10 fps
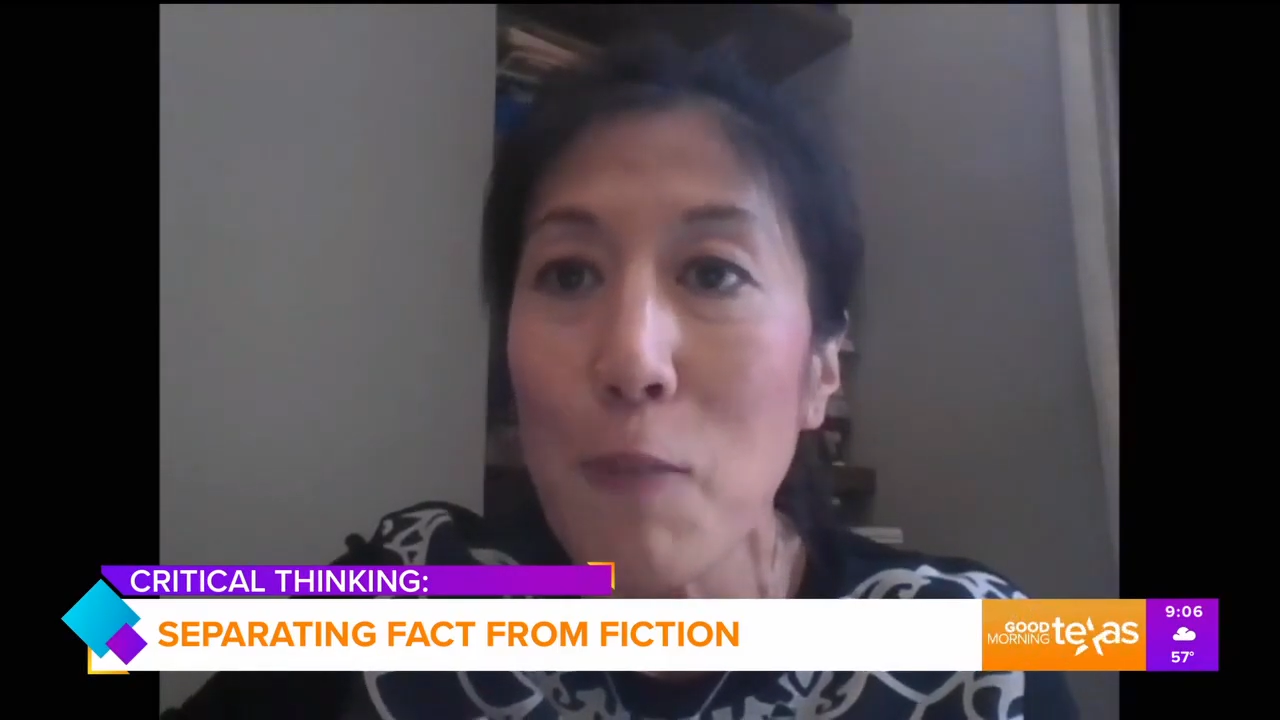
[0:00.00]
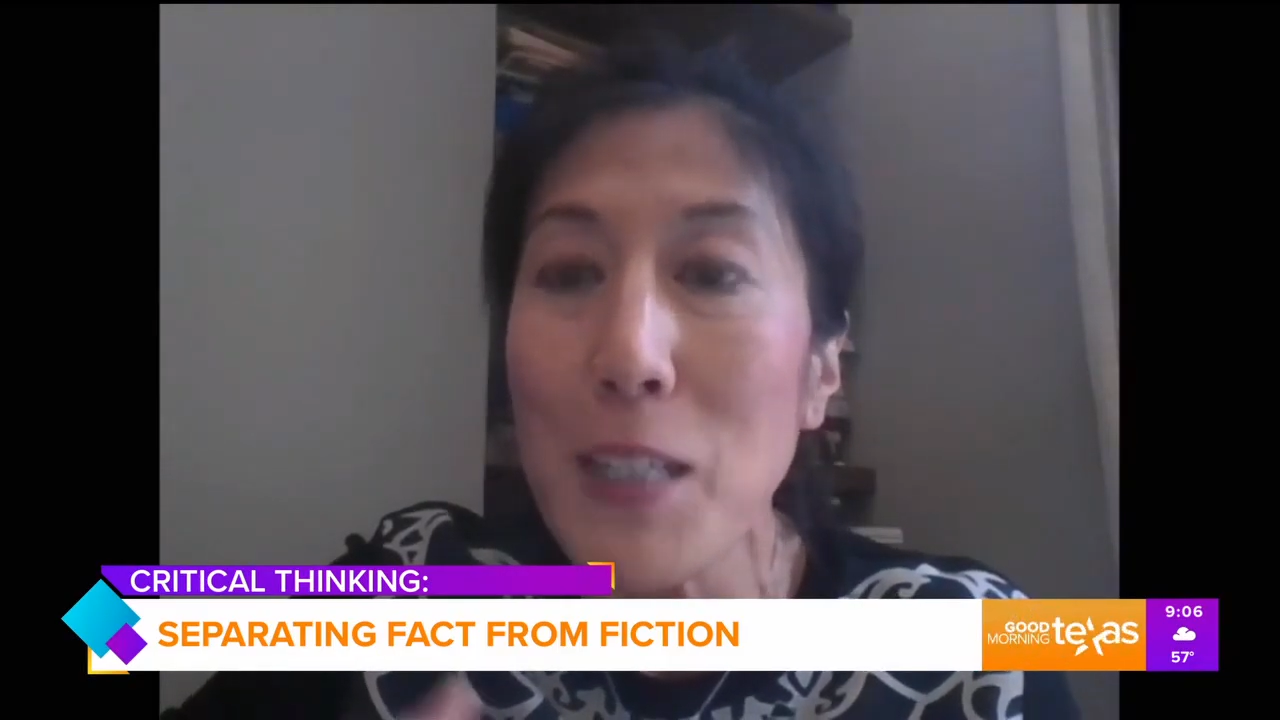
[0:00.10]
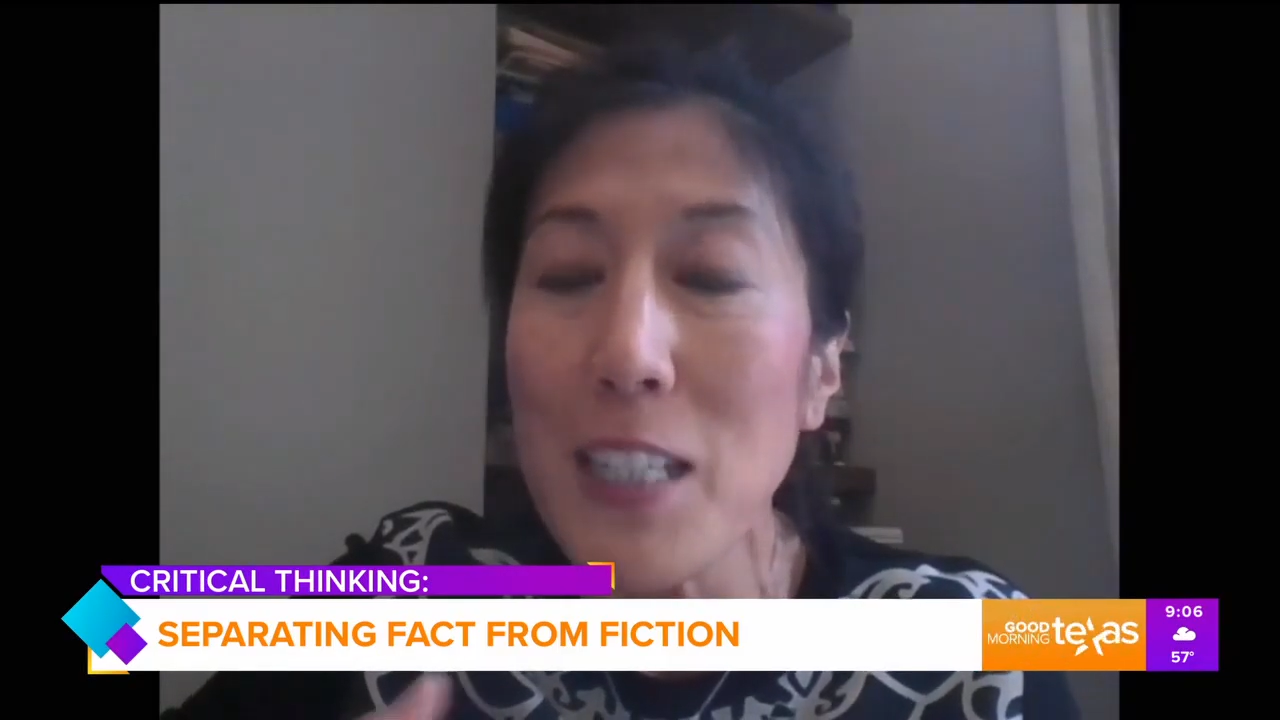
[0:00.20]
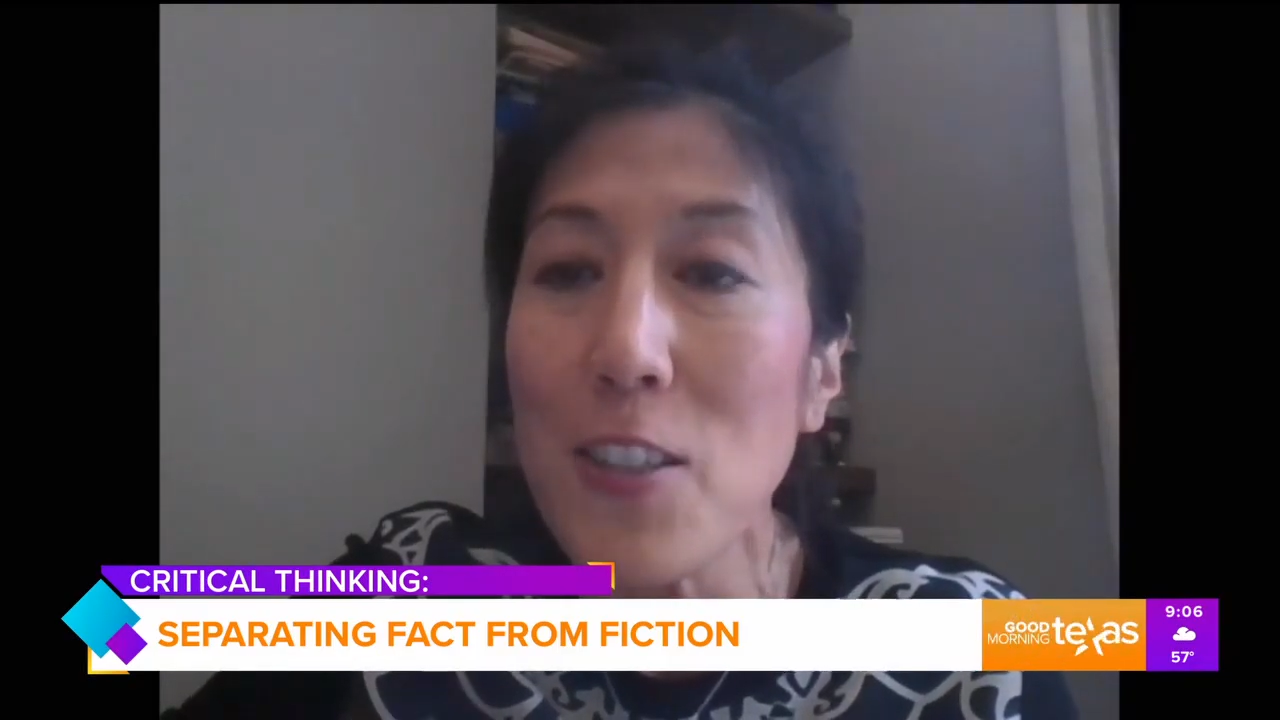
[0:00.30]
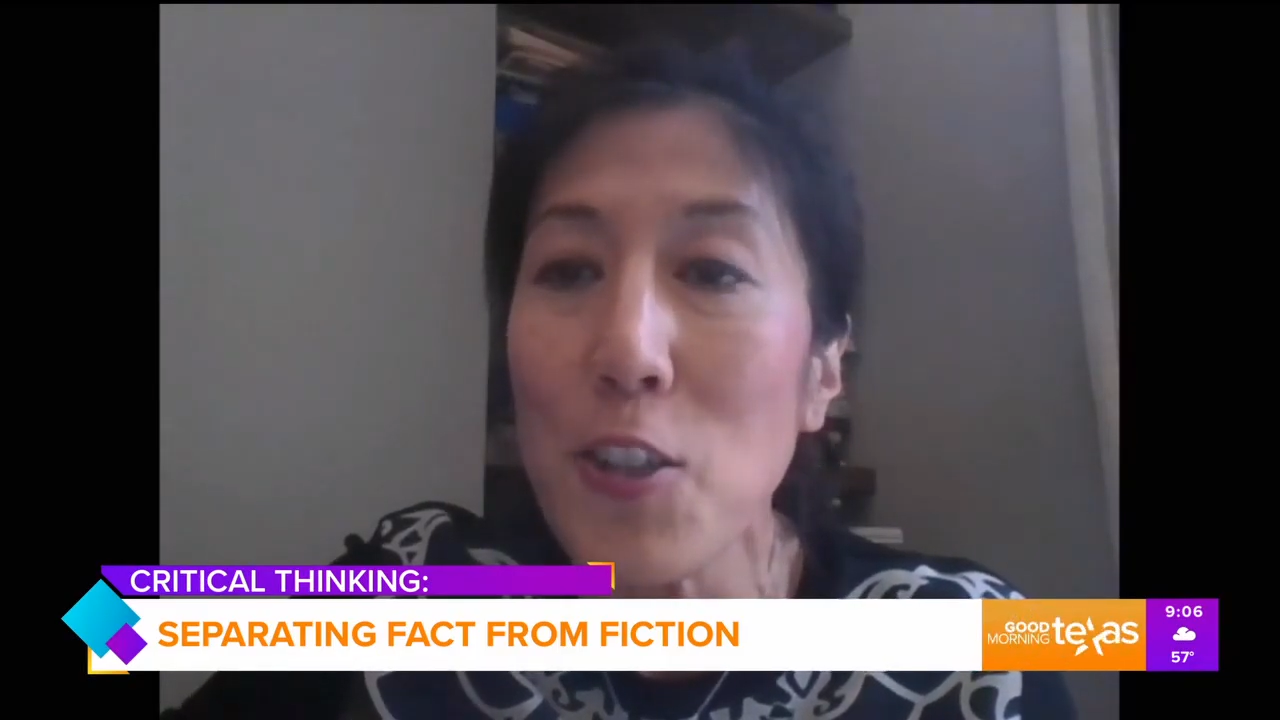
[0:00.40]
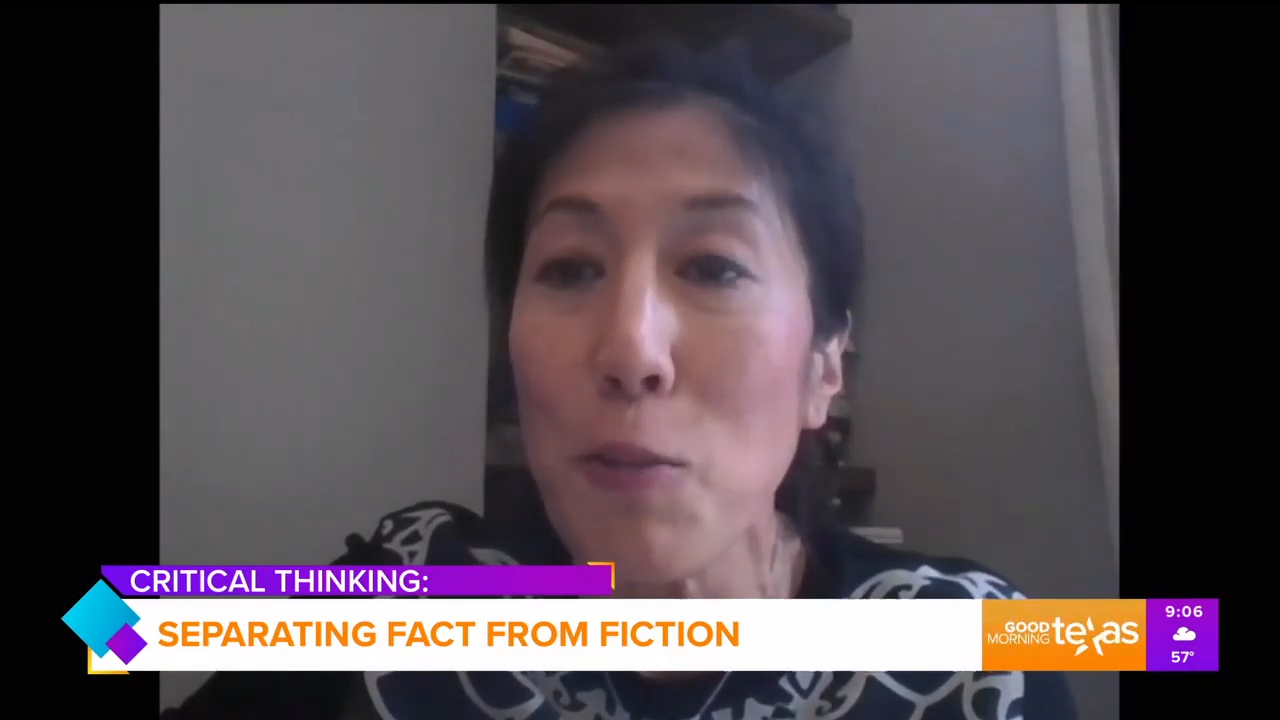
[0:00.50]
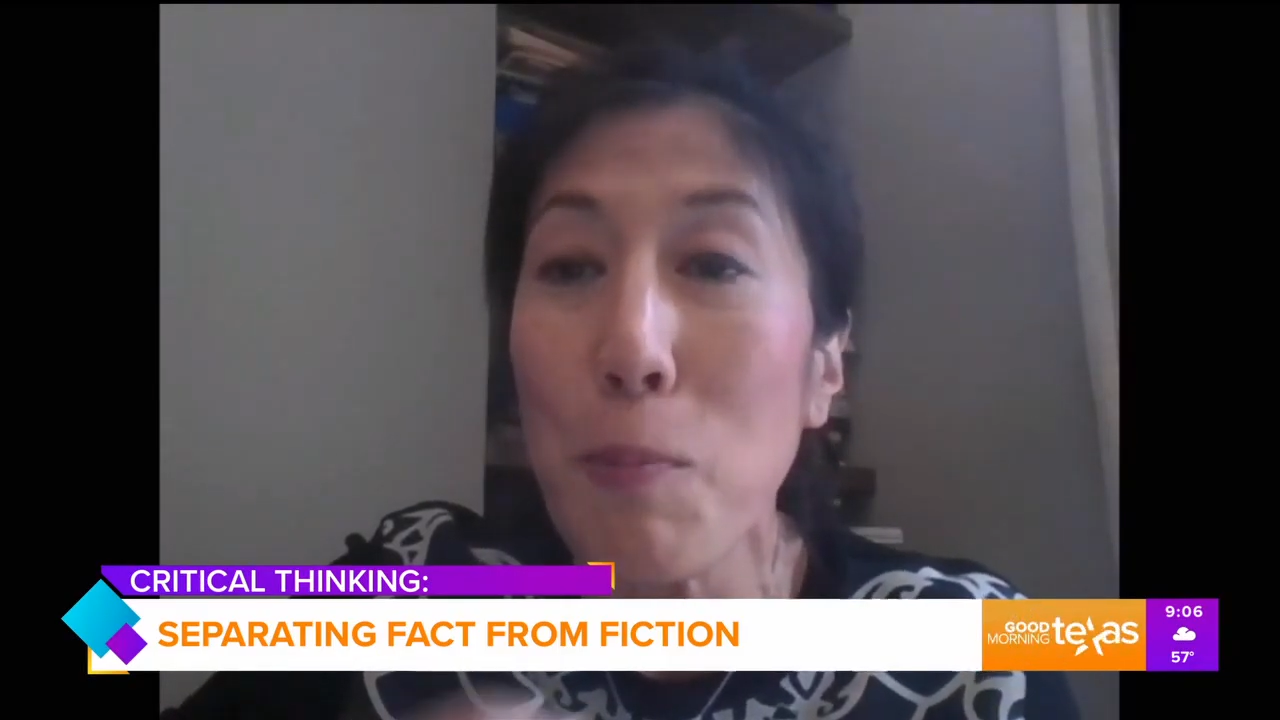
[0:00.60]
we need to do.